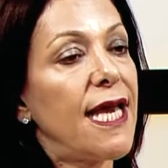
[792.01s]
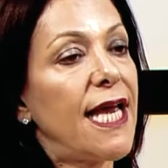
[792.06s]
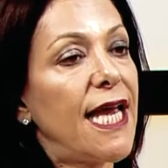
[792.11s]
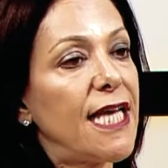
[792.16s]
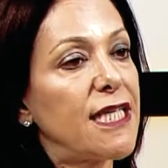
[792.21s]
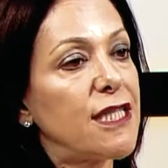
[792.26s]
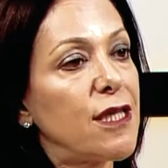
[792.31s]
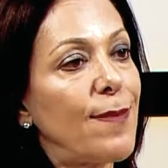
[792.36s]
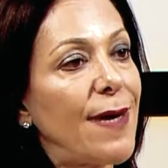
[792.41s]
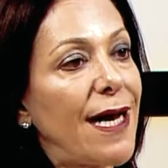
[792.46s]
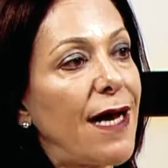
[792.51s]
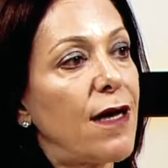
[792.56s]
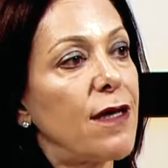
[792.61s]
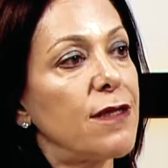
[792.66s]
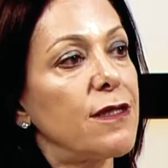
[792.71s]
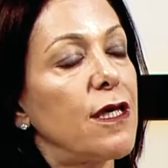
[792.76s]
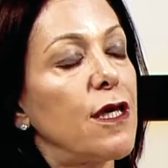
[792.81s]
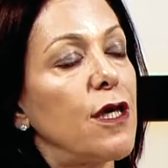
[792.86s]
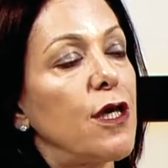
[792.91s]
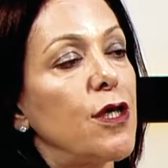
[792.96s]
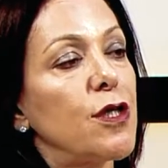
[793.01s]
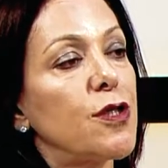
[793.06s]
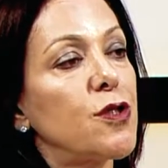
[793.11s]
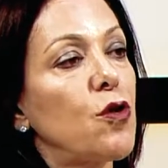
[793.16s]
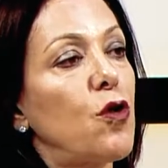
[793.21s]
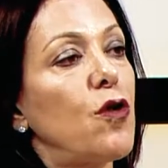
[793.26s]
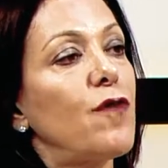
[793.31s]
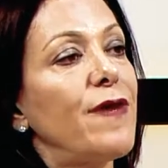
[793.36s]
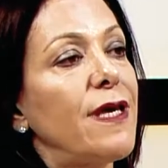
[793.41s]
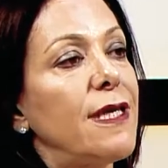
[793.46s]
is about
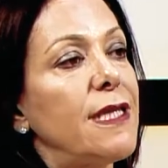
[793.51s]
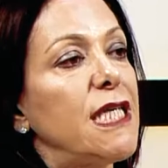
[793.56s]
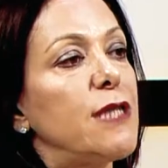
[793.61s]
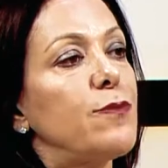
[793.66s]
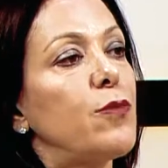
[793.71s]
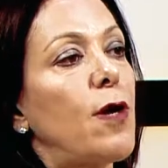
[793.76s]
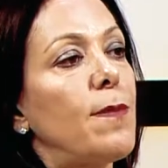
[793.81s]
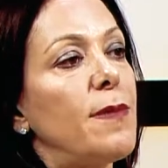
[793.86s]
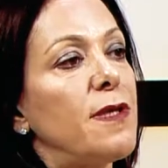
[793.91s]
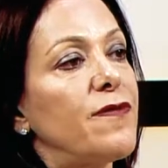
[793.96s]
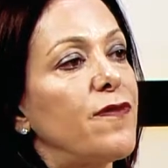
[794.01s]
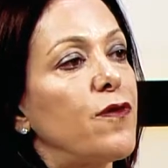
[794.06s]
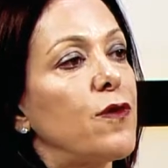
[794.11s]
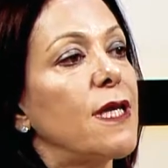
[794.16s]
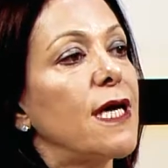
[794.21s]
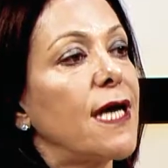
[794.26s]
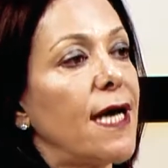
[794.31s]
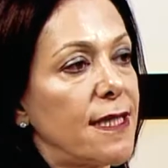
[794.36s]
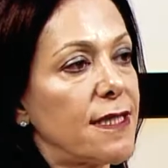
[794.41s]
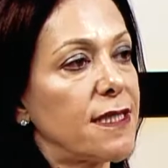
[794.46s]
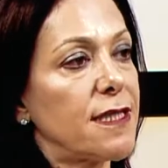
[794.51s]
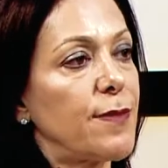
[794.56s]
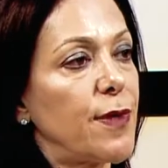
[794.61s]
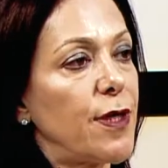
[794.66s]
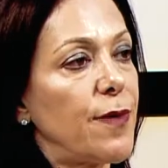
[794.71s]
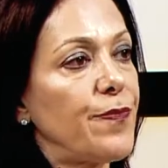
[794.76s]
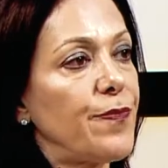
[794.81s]
solving these problems for the customer.